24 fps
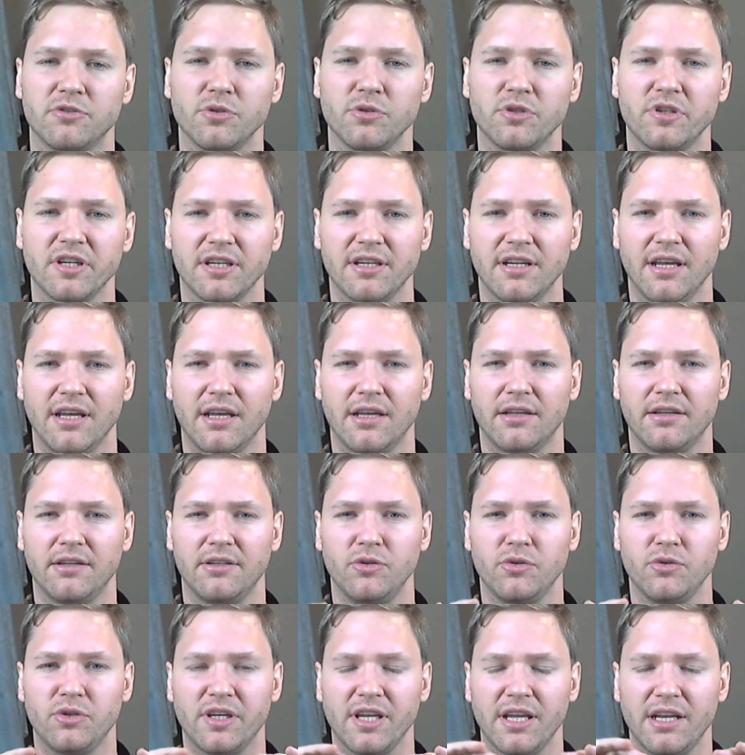you
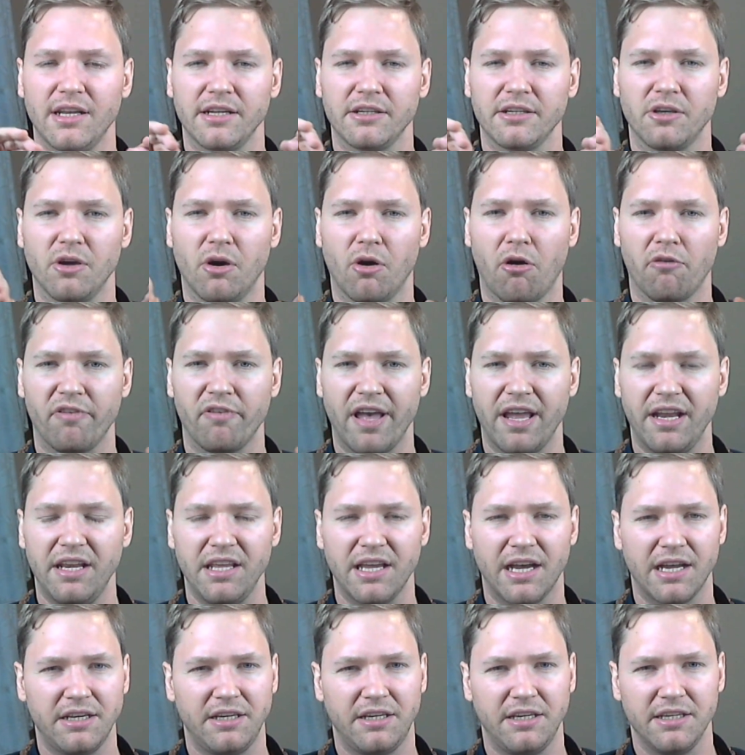can let go of any
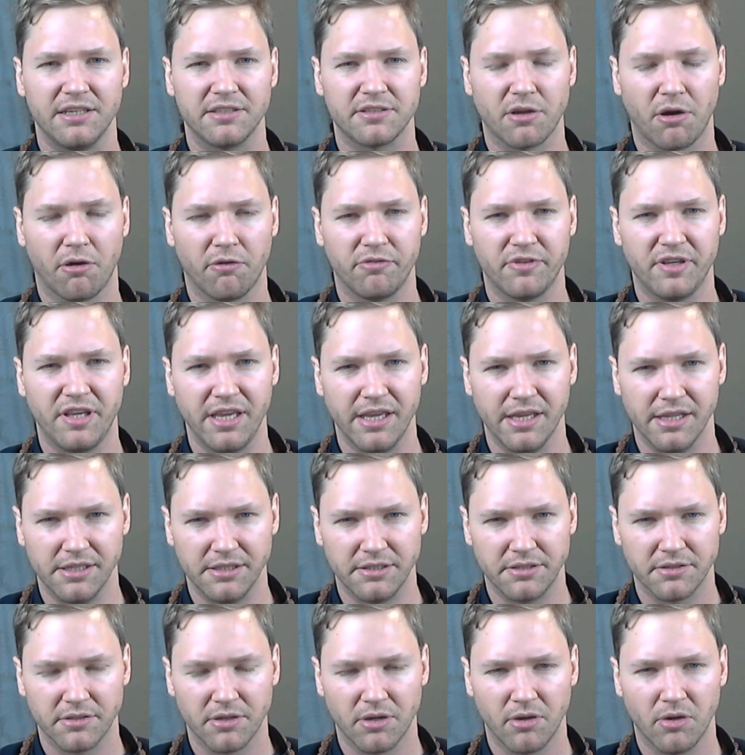ideas of
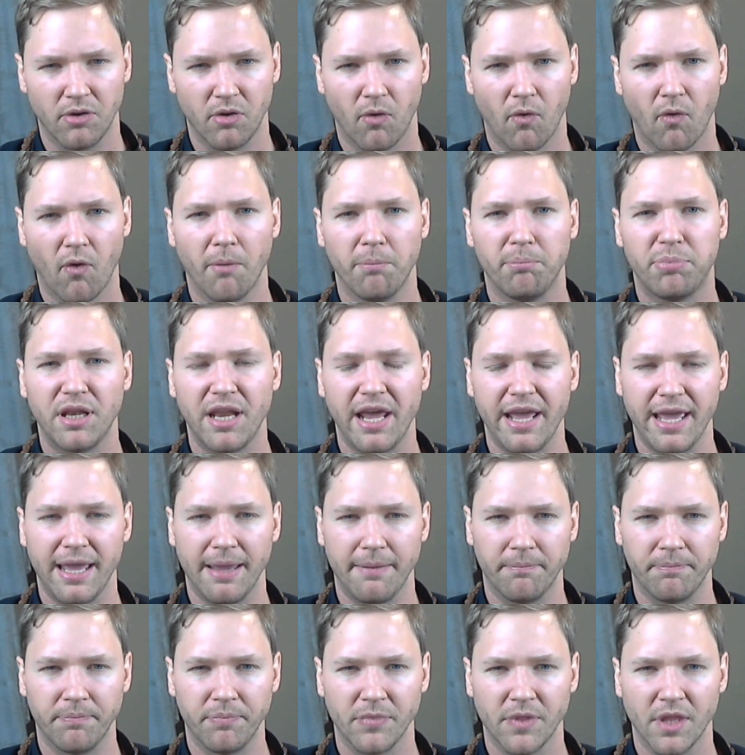guilt or
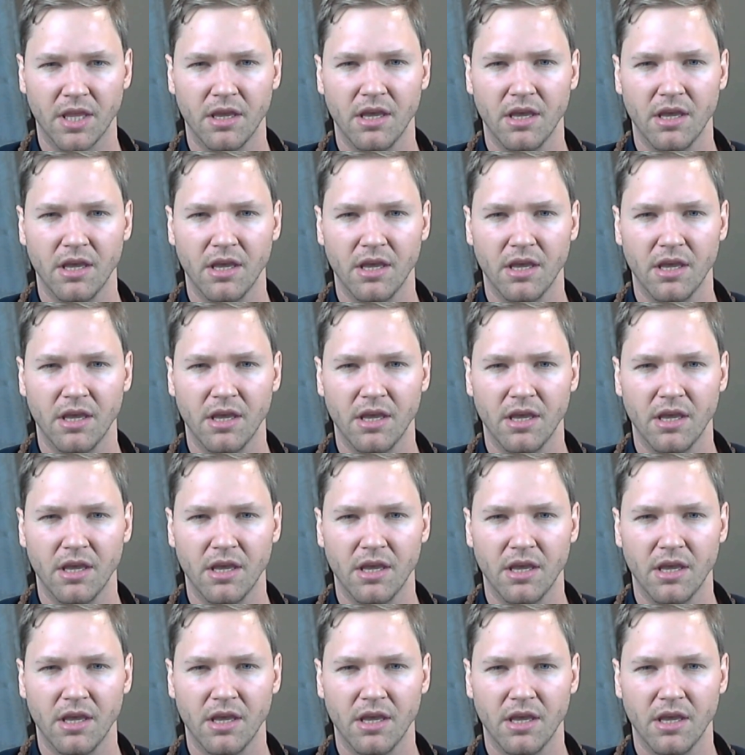blame